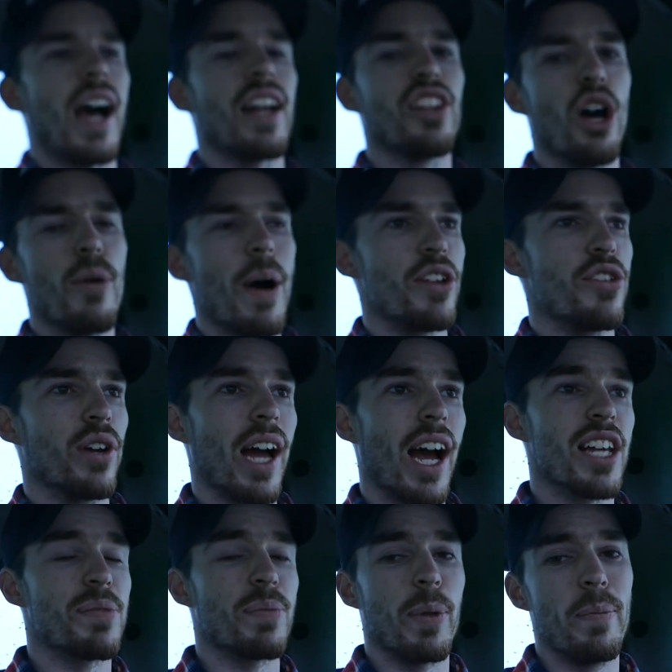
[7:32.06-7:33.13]
don't know about you
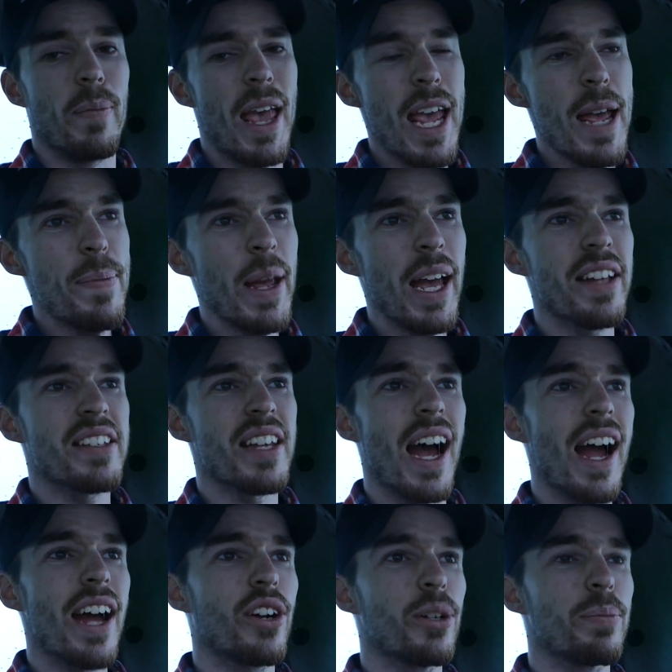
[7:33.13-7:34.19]
guys, but maybe a
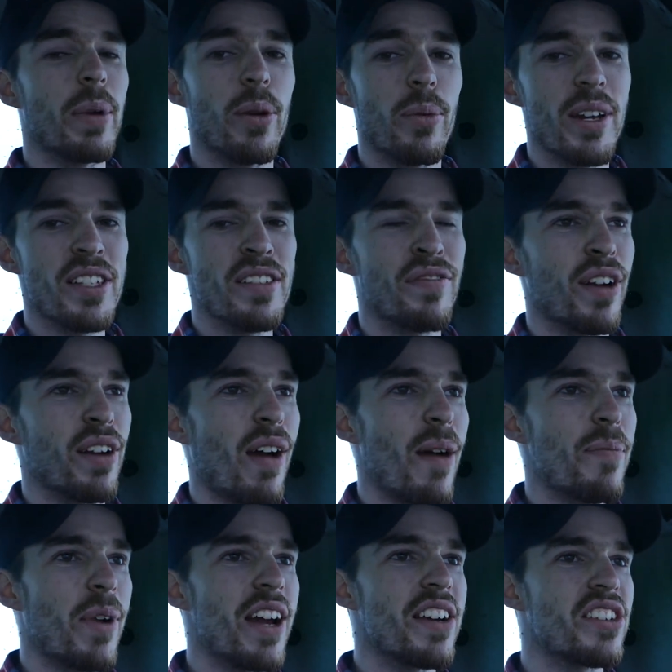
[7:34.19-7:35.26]
tire could be the reason for the
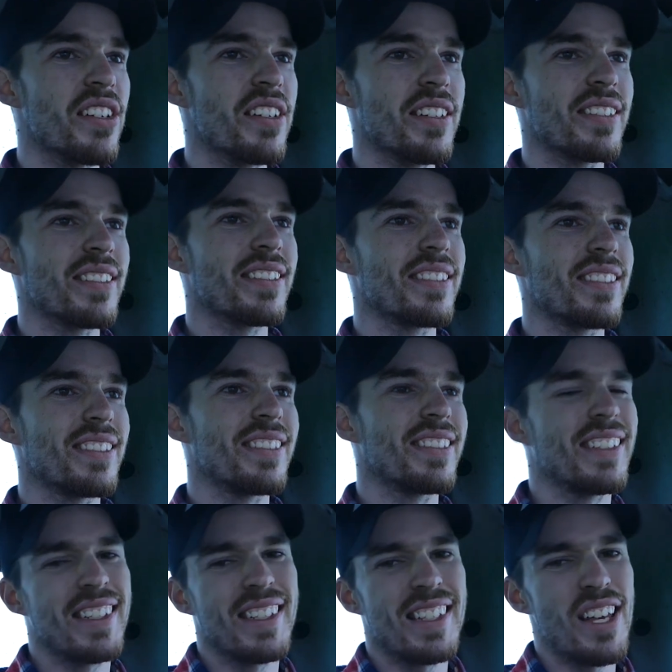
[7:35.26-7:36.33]
vibration.
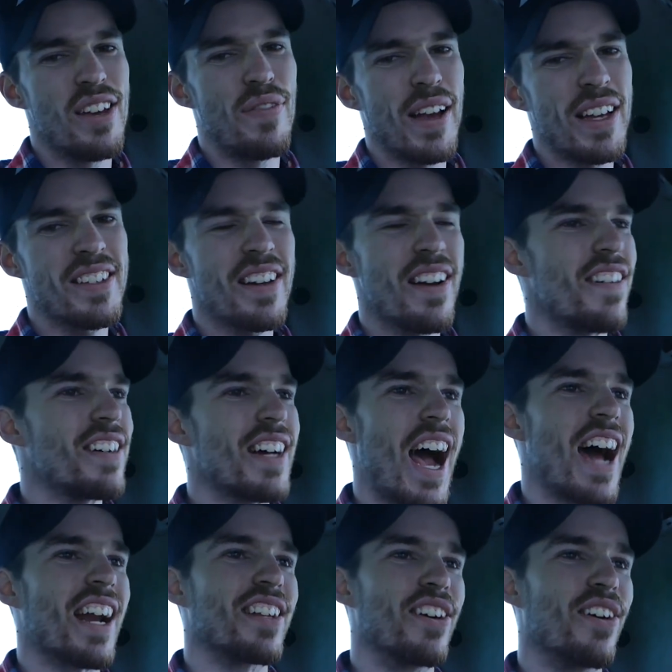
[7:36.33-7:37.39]
You think so?
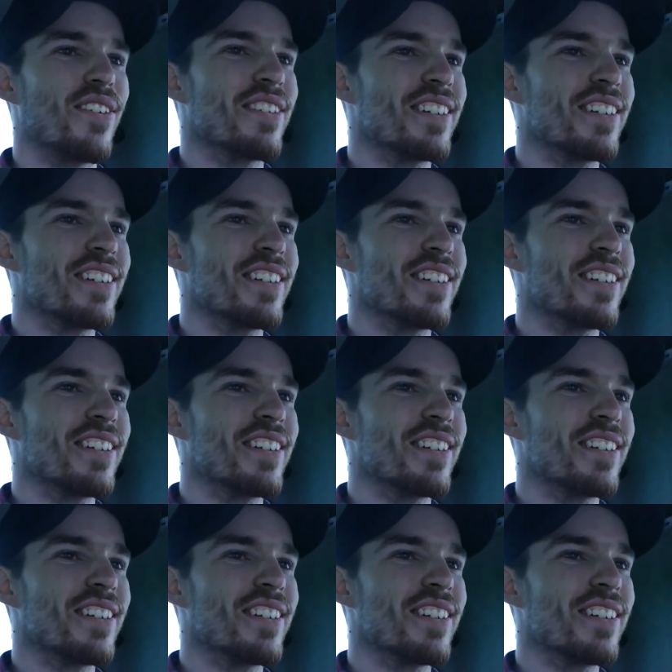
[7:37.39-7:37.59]
I don't know.